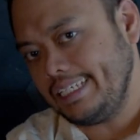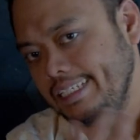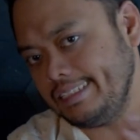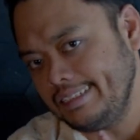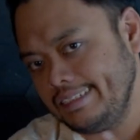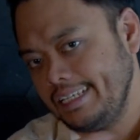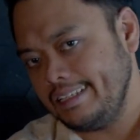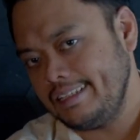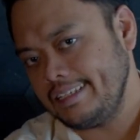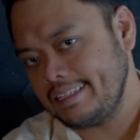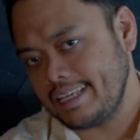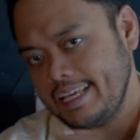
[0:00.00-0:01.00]
in
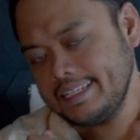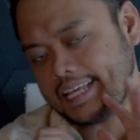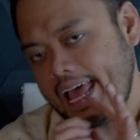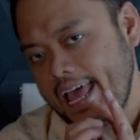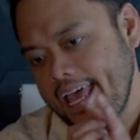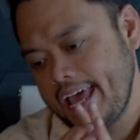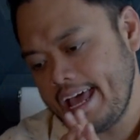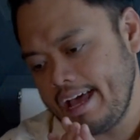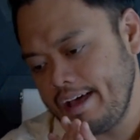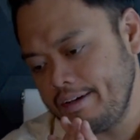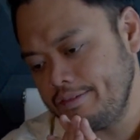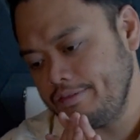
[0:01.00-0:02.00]
this case, I
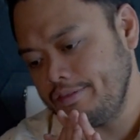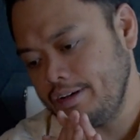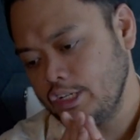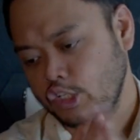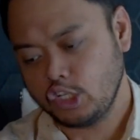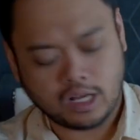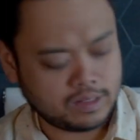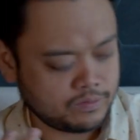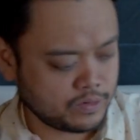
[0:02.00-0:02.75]
have a shot.